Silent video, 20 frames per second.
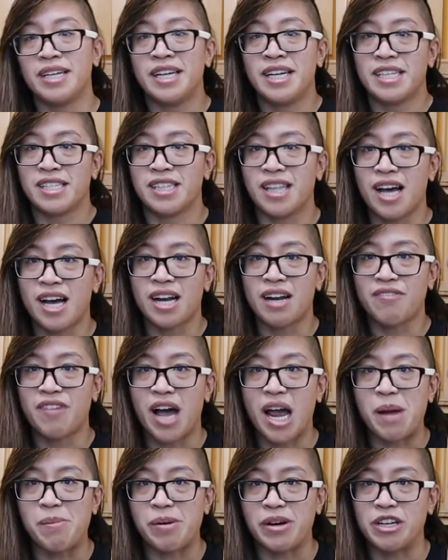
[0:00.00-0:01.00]
It's a lot of
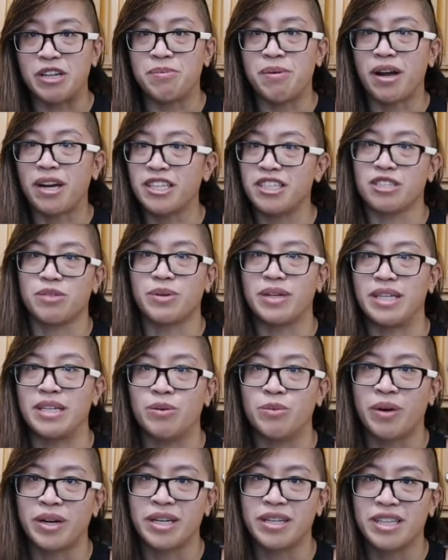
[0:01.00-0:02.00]
fiber. You probably just want to
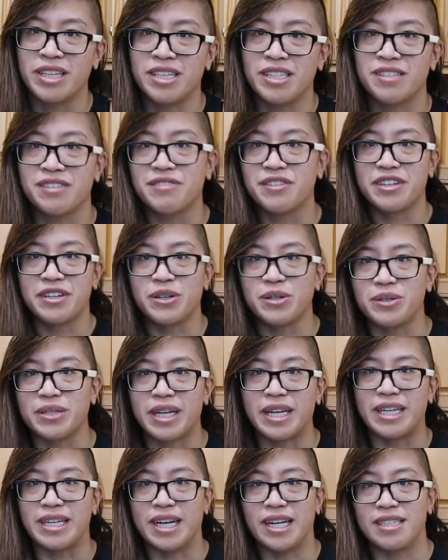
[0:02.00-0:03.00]
eat 1 of these for the whole
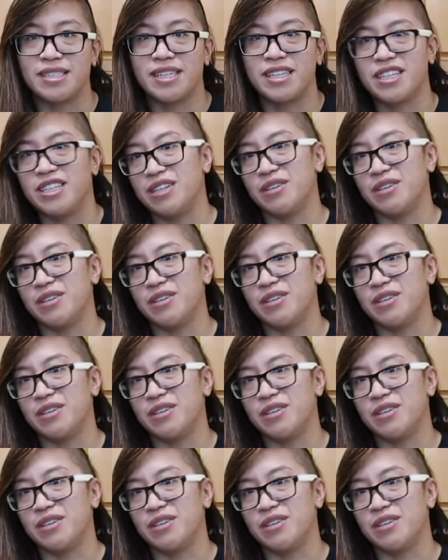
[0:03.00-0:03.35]
day and that's it.